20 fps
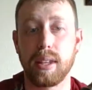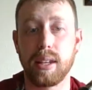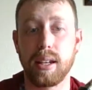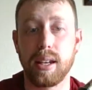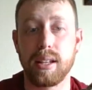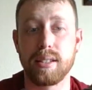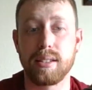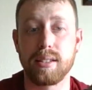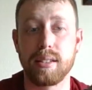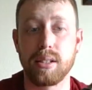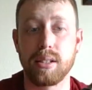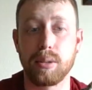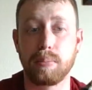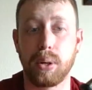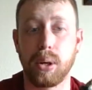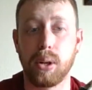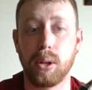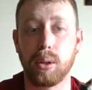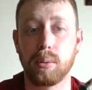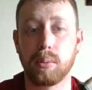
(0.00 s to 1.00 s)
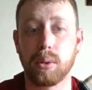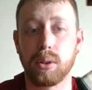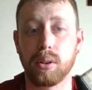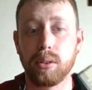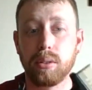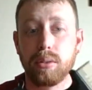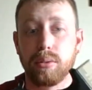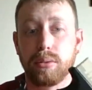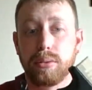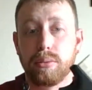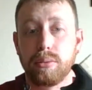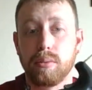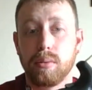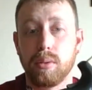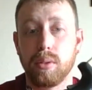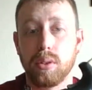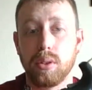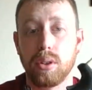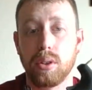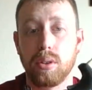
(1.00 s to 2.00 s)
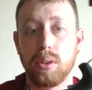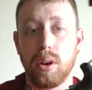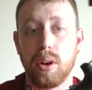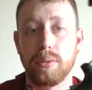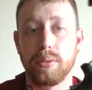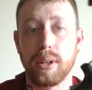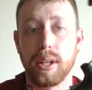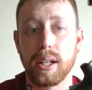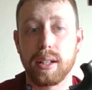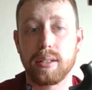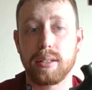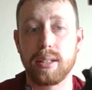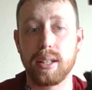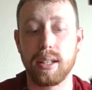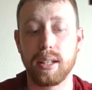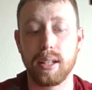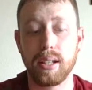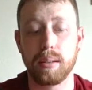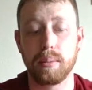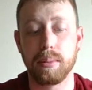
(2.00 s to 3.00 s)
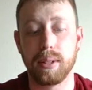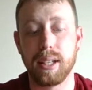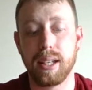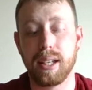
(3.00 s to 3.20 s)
as this polymer, off an XDM.